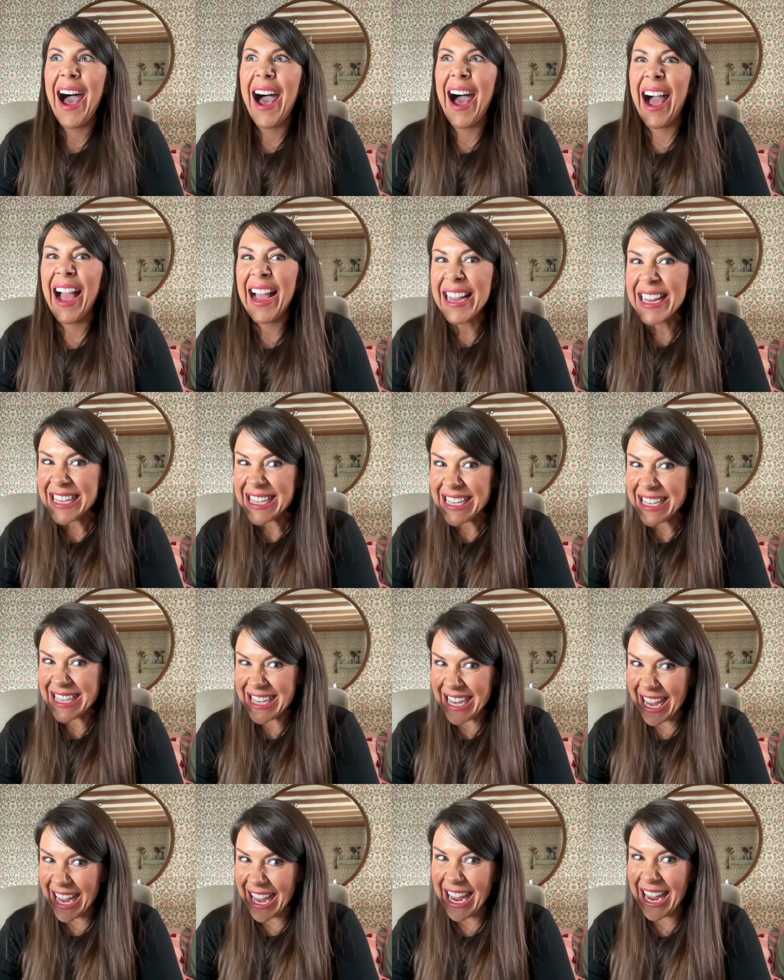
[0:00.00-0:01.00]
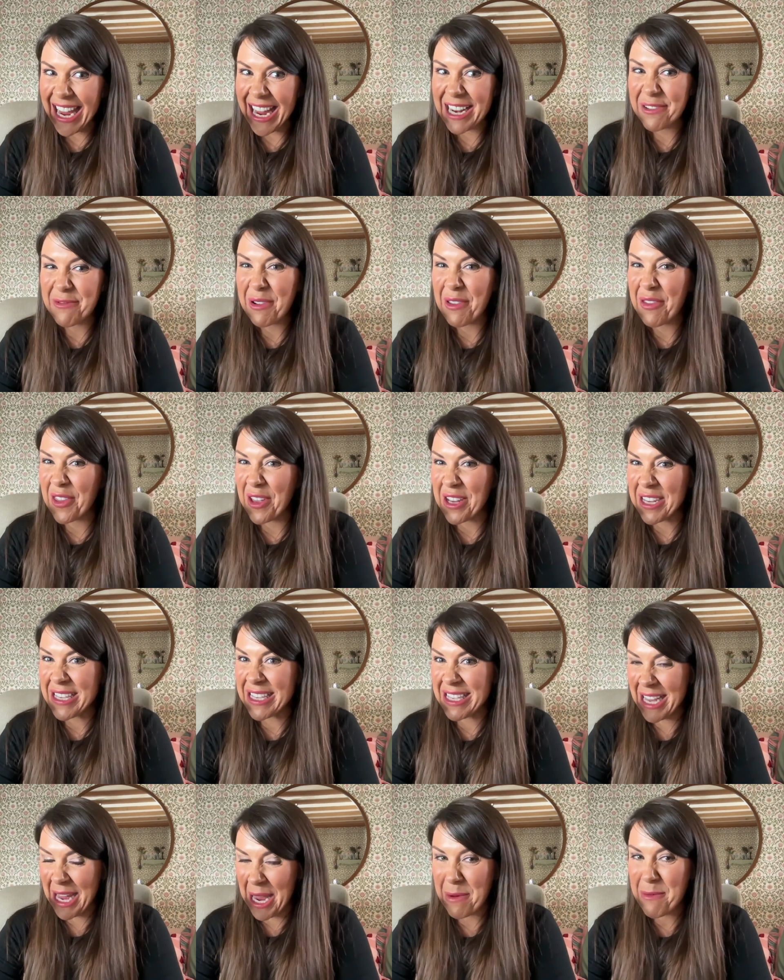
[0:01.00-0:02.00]
I stayed with the
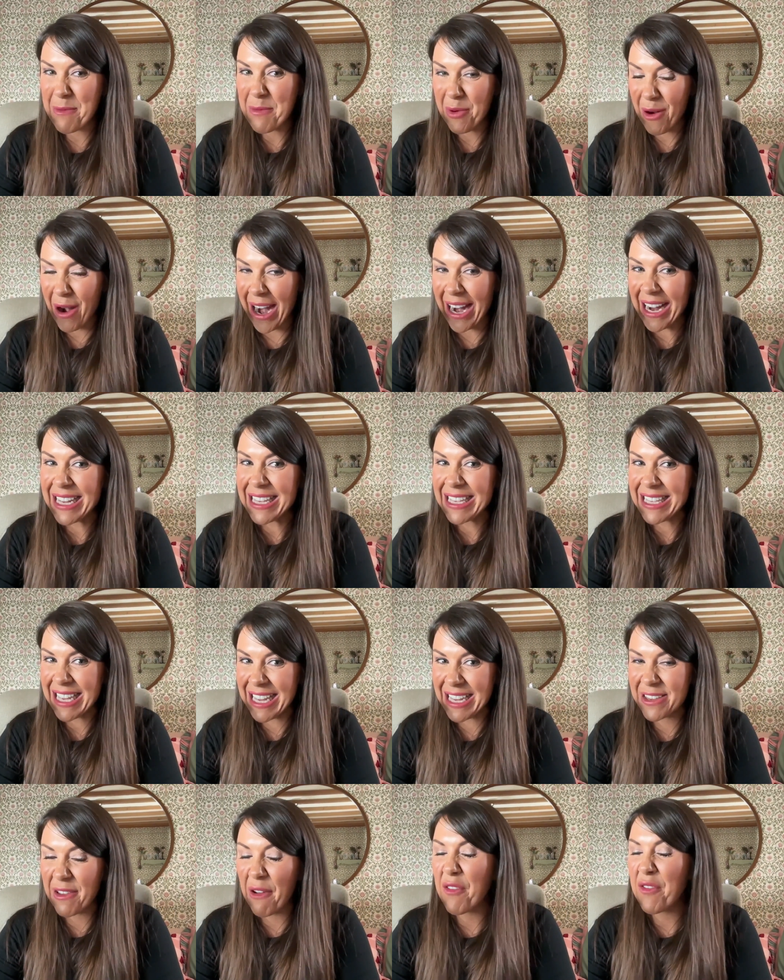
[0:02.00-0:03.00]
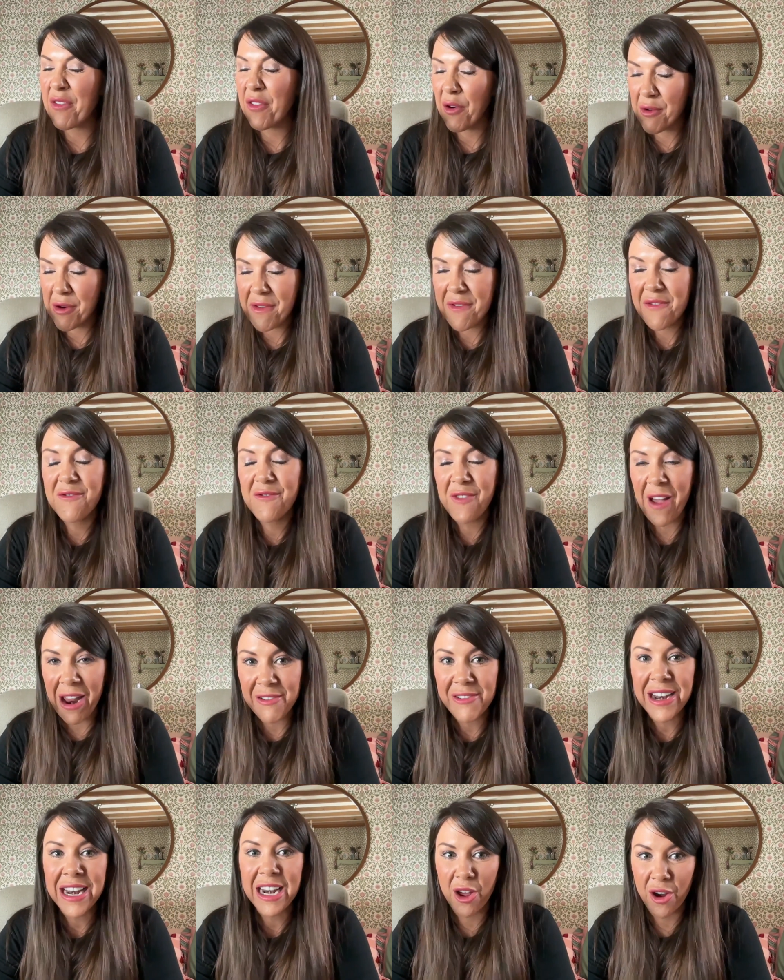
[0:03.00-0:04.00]
same prices for a
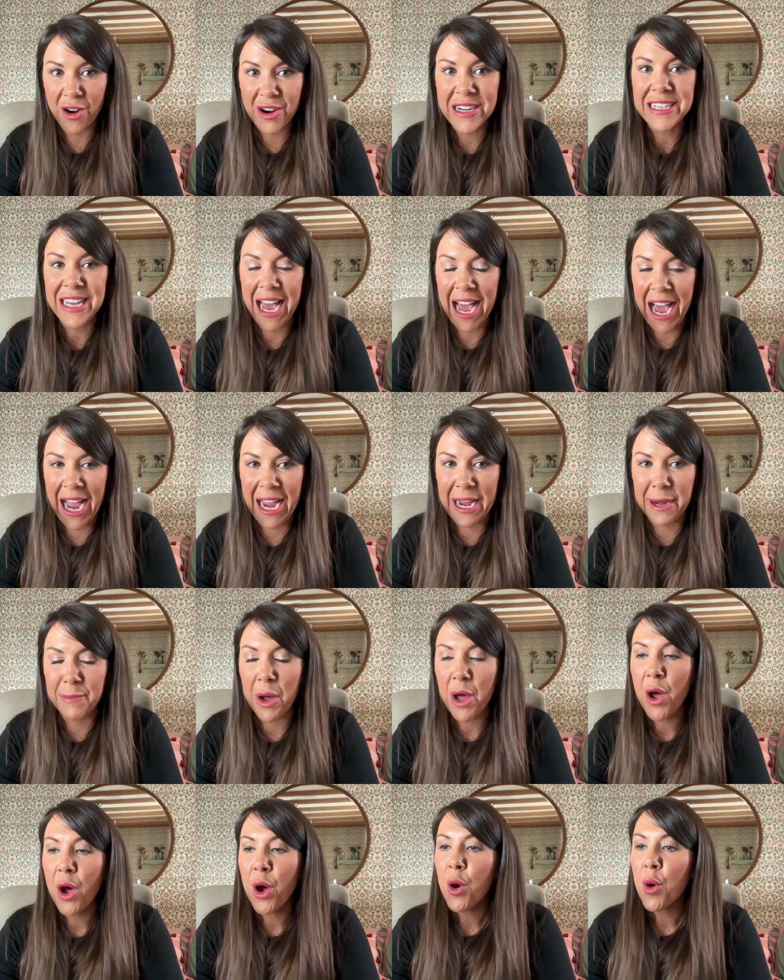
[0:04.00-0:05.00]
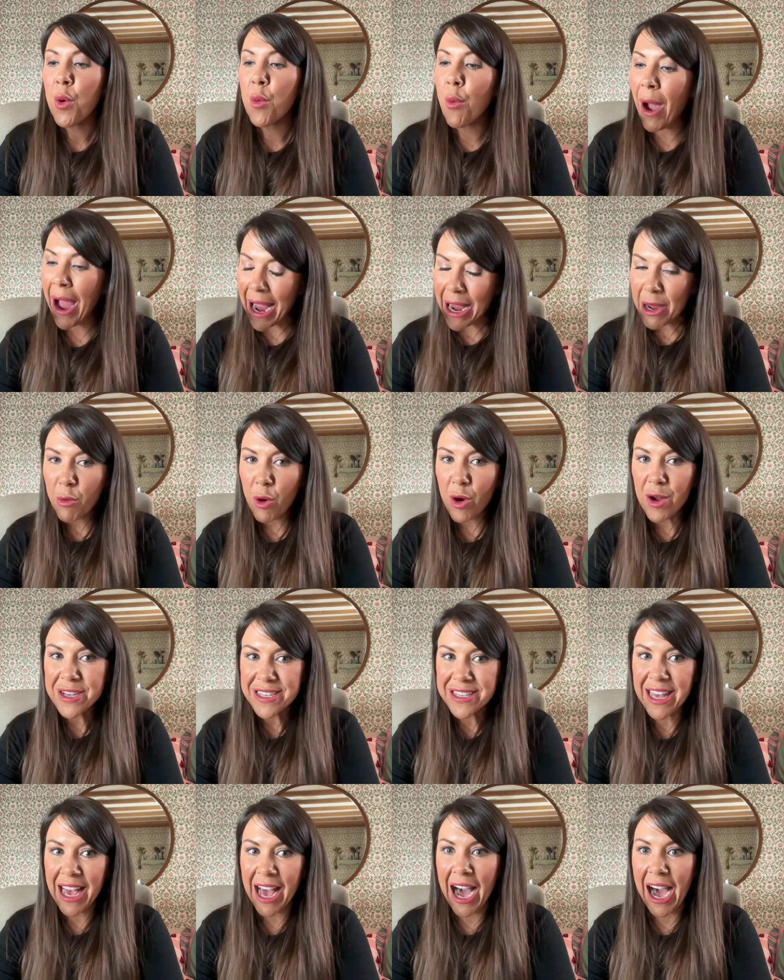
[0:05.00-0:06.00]
very long time. Why
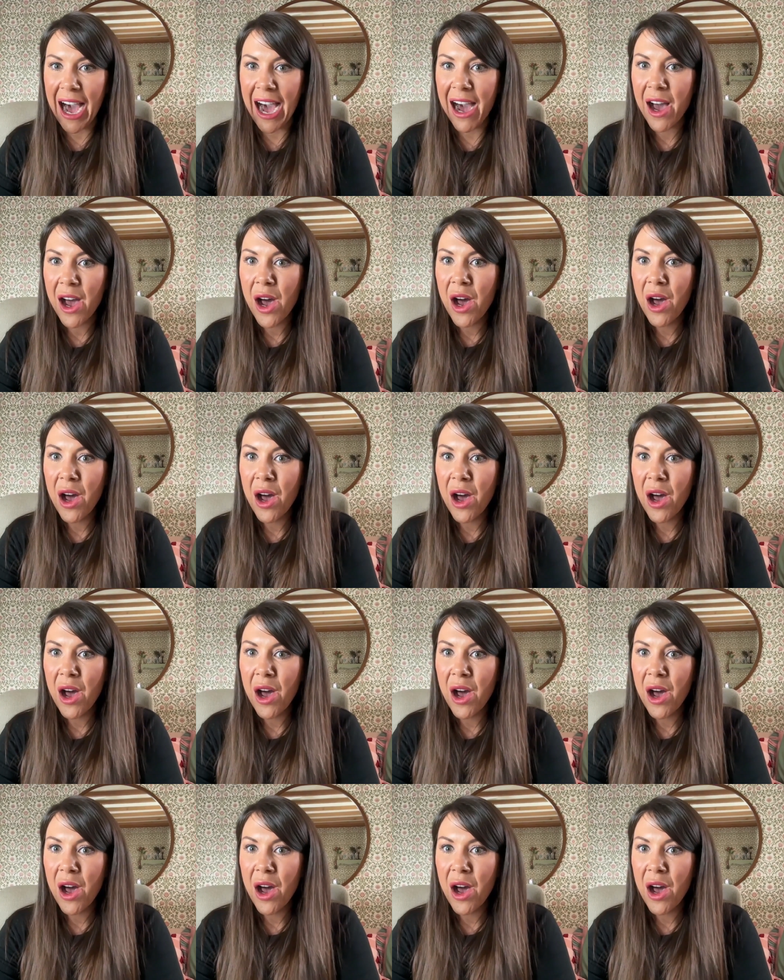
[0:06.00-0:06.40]
was that?